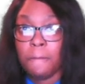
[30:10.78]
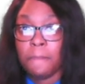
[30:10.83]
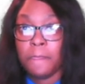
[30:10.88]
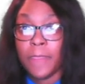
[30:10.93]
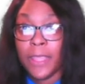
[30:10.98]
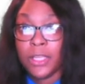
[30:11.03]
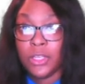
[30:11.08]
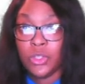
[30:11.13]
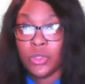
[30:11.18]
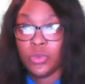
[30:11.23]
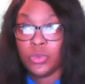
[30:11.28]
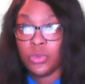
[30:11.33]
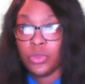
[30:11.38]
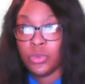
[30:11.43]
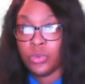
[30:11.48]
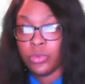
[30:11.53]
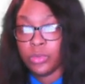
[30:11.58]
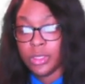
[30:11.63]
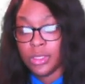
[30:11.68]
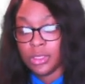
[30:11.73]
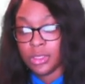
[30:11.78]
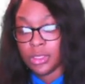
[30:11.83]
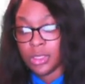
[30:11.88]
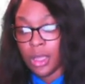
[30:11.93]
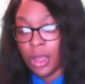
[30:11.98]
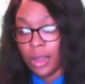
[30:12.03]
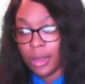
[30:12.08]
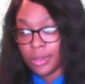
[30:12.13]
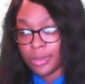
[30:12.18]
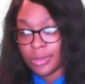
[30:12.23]
They do do
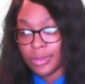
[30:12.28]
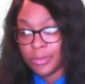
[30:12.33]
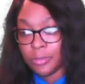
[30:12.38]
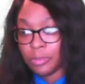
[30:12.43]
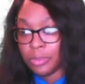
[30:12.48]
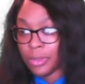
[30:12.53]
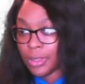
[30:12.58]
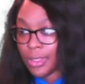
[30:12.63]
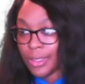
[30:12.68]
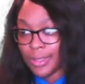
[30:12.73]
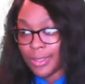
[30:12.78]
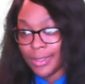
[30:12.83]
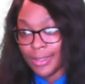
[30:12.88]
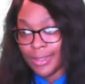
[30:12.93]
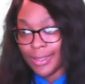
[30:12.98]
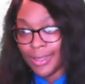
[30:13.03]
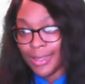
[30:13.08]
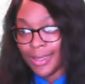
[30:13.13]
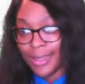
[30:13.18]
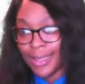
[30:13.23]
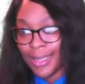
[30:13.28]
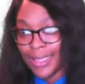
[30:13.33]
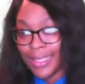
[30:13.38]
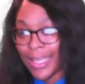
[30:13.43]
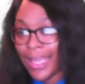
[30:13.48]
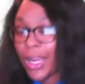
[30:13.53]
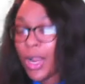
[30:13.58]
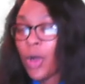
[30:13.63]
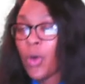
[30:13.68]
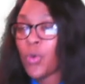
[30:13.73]
restocks, but
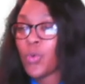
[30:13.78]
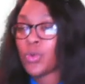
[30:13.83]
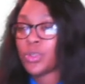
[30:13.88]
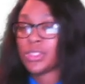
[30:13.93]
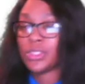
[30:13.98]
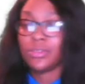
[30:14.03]
they don't.